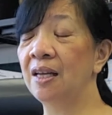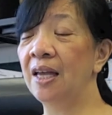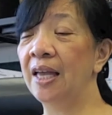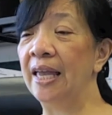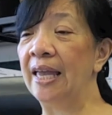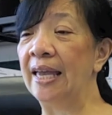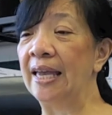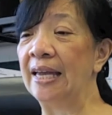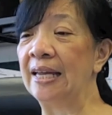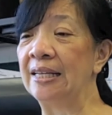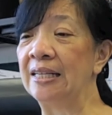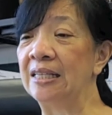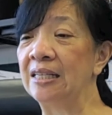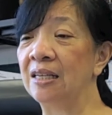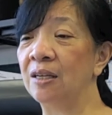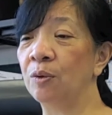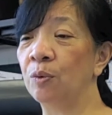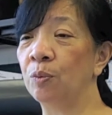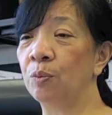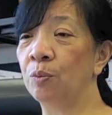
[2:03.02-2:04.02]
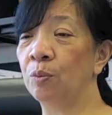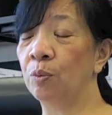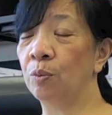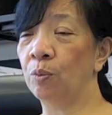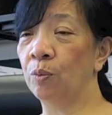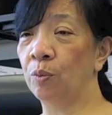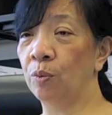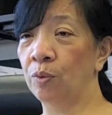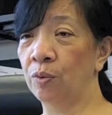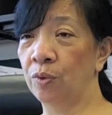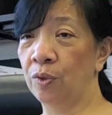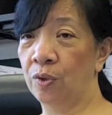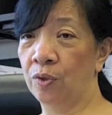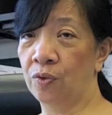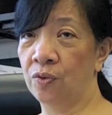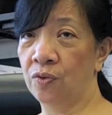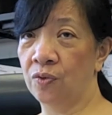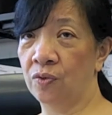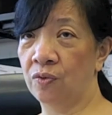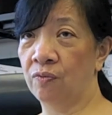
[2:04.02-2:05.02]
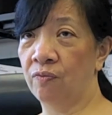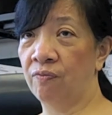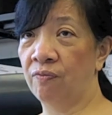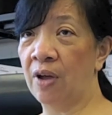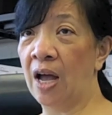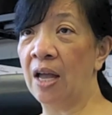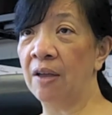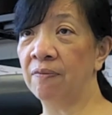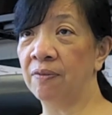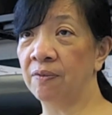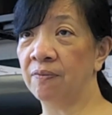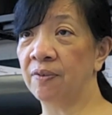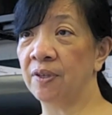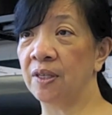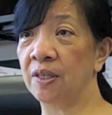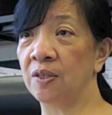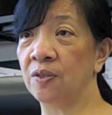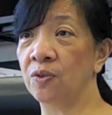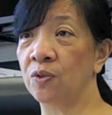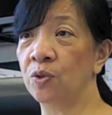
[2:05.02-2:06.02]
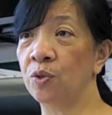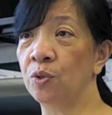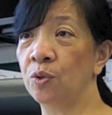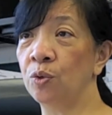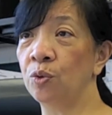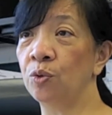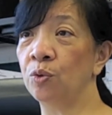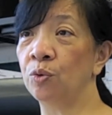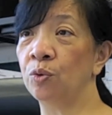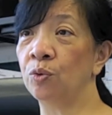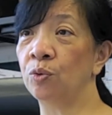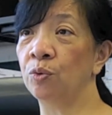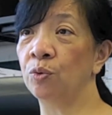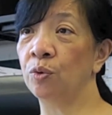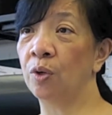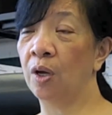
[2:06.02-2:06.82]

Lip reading: and there's five of us who,